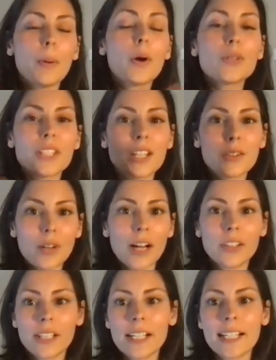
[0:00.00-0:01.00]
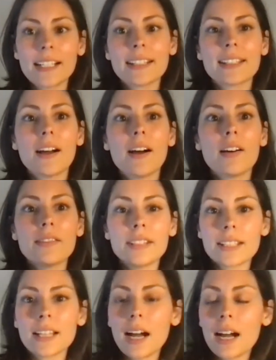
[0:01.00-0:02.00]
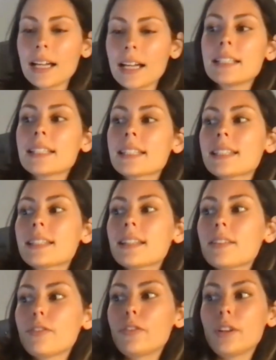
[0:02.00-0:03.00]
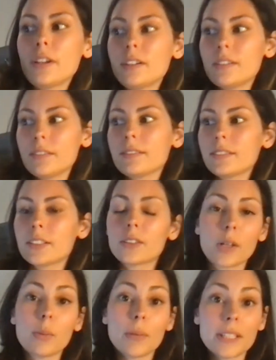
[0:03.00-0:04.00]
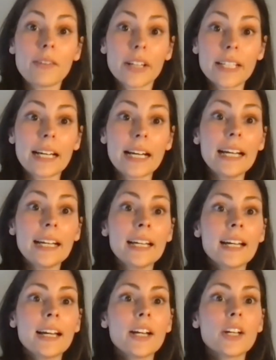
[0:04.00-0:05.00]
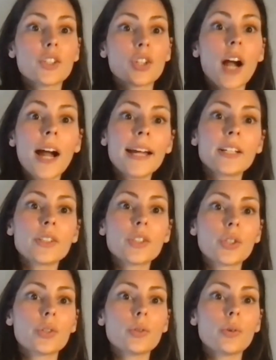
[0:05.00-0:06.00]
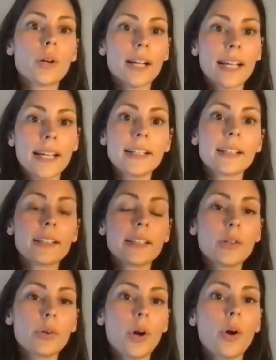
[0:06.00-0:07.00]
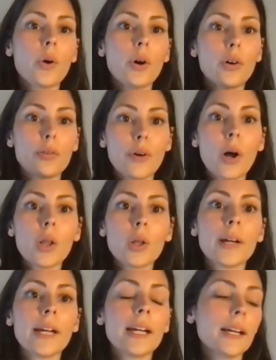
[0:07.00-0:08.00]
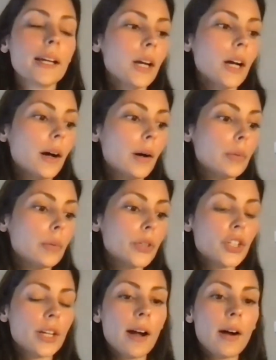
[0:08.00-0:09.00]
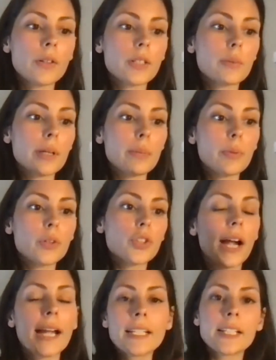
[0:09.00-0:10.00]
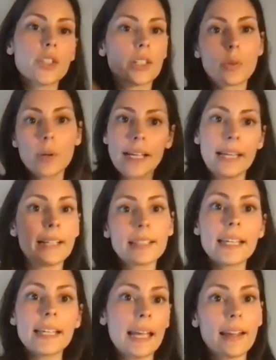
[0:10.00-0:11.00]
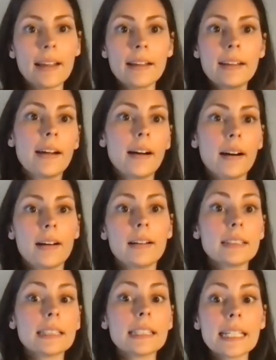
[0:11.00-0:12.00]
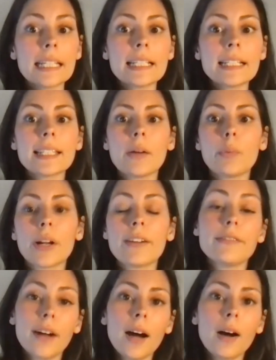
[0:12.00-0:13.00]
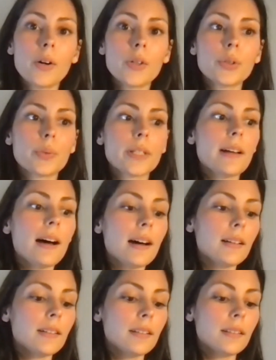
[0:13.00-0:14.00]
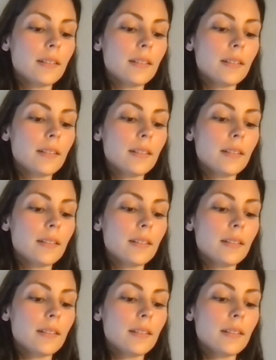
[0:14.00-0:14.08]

posting renderings of designs for literally almost every day trying yeah. to organically grow a following um, reaching out to people trying to just organically gain uh, leads and what i found was that a